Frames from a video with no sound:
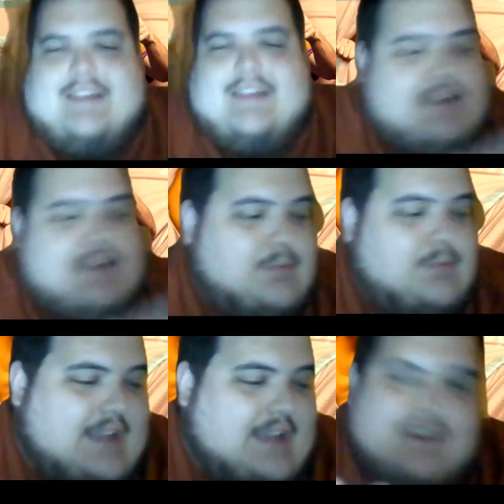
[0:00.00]
not a
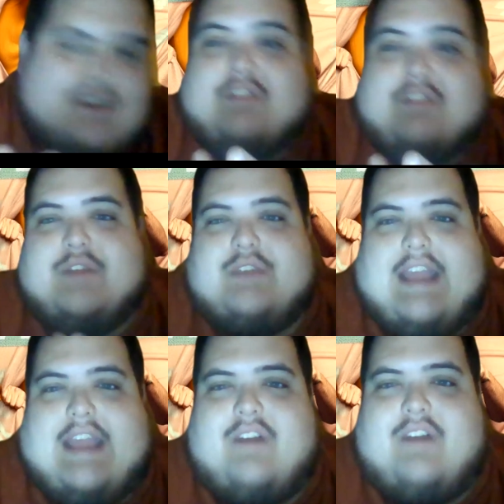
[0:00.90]
surprise here. I reviewed
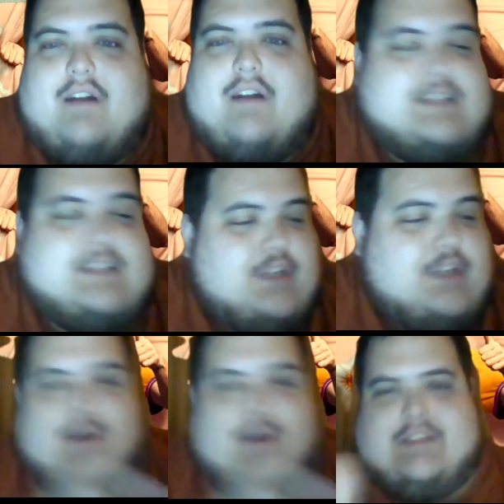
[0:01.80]
Dave on this
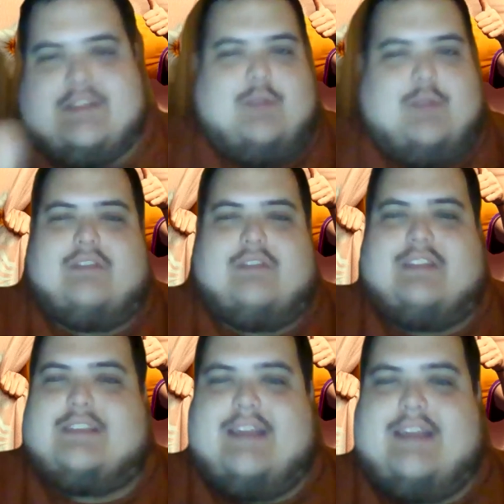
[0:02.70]
show. I was the only one of the
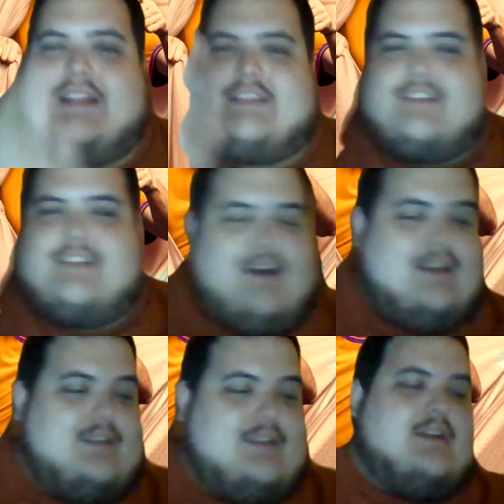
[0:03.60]
3 that saw
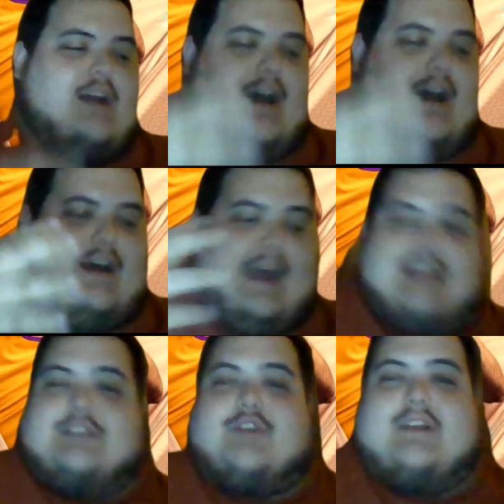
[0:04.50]
it. I
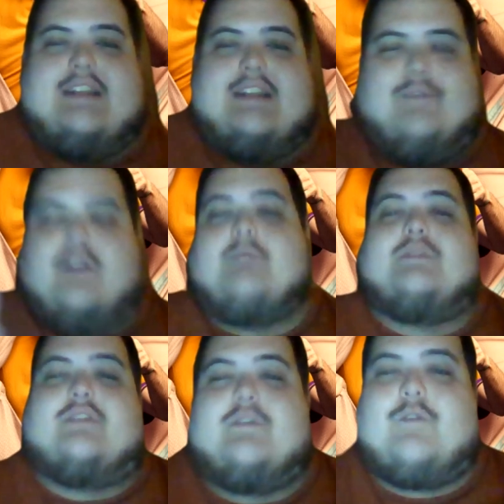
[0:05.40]
enjoyed it and very
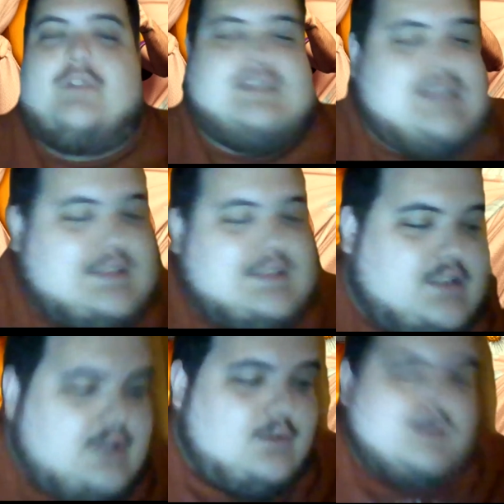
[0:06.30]
much looking forward to season
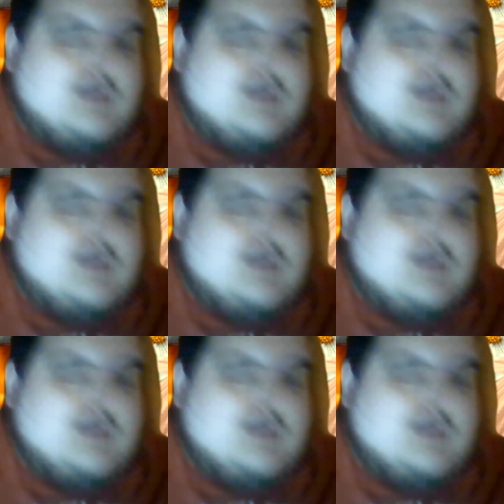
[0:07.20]
2.